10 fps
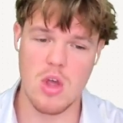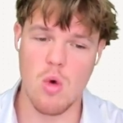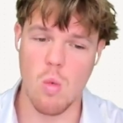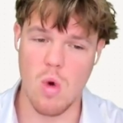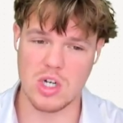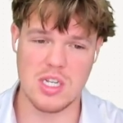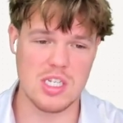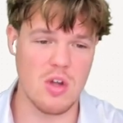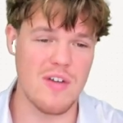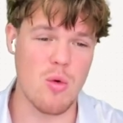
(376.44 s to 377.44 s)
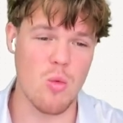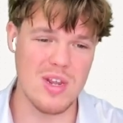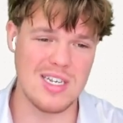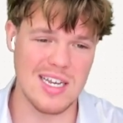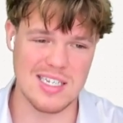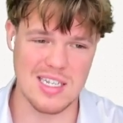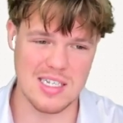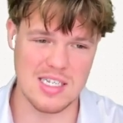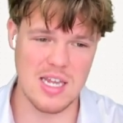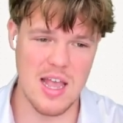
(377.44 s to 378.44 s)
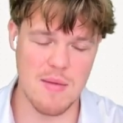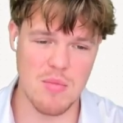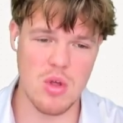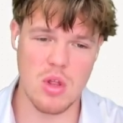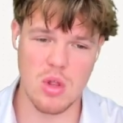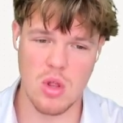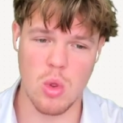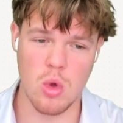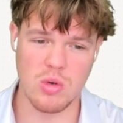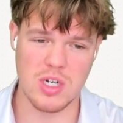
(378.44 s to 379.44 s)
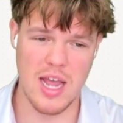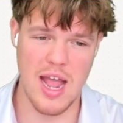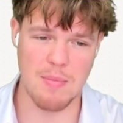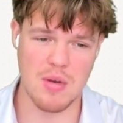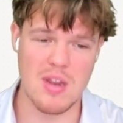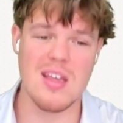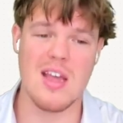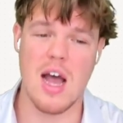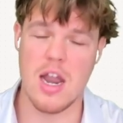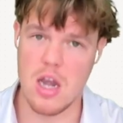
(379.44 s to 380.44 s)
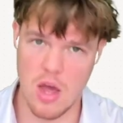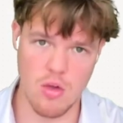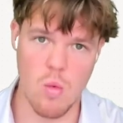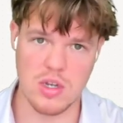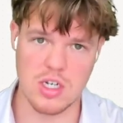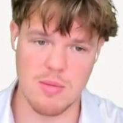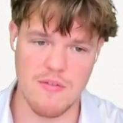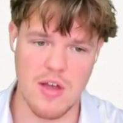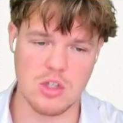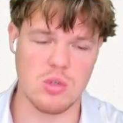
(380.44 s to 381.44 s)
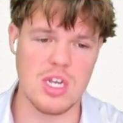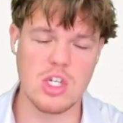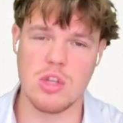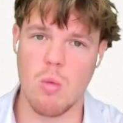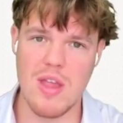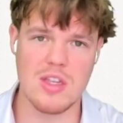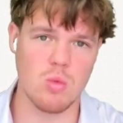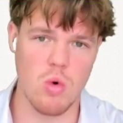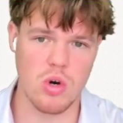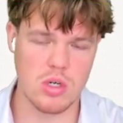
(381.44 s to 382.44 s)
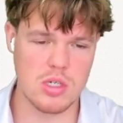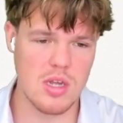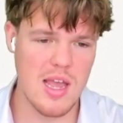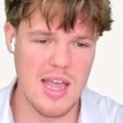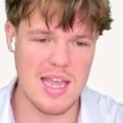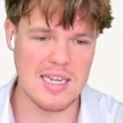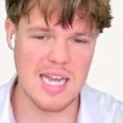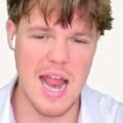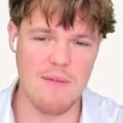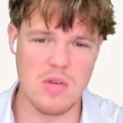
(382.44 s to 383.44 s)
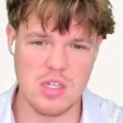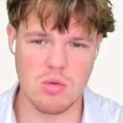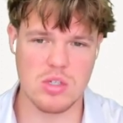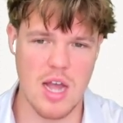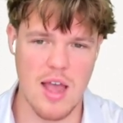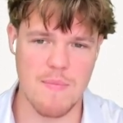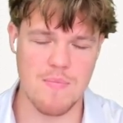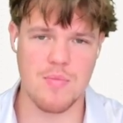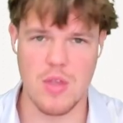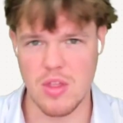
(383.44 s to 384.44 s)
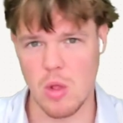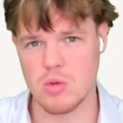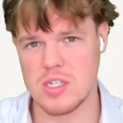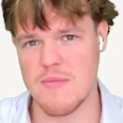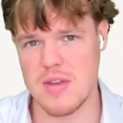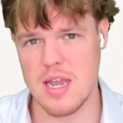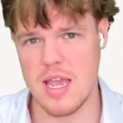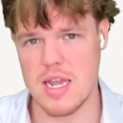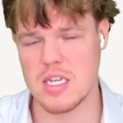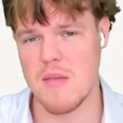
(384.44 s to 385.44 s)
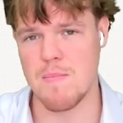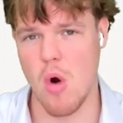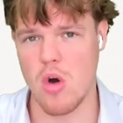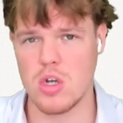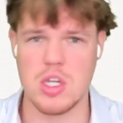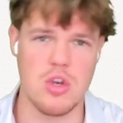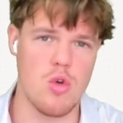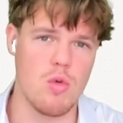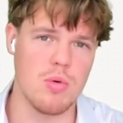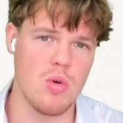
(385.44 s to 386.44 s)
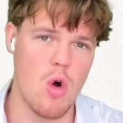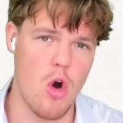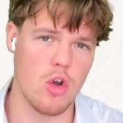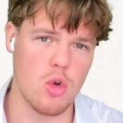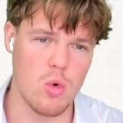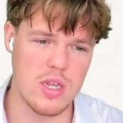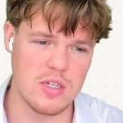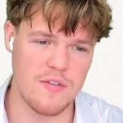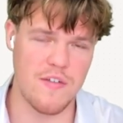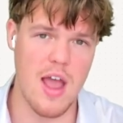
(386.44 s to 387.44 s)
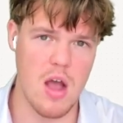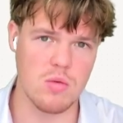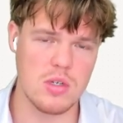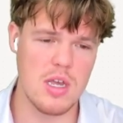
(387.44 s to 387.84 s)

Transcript: Watch this though. If I retest this step, look what's going to happen. Another one's going to be found. So essentially, the way this works is that every single time in those seven days a Barnes & Noble article is found,